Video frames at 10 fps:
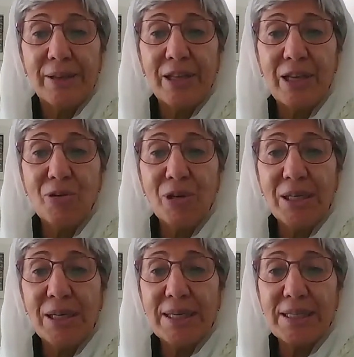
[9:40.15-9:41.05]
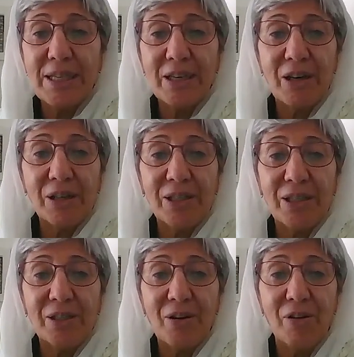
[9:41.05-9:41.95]
The UN is the
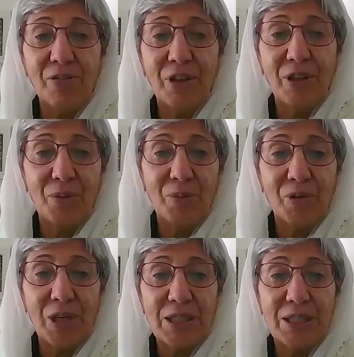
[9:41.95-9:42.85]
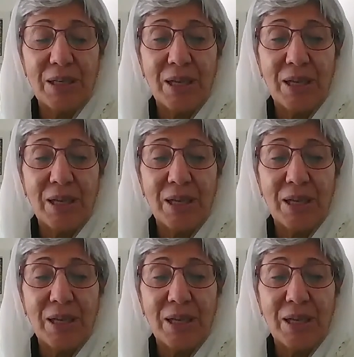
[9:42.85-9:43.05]
guardian of the human rights,